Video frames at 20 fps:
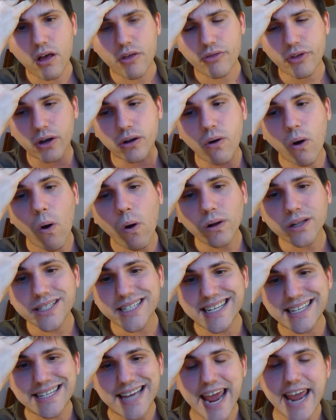The goal is
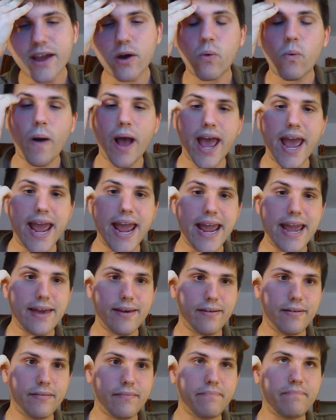to take away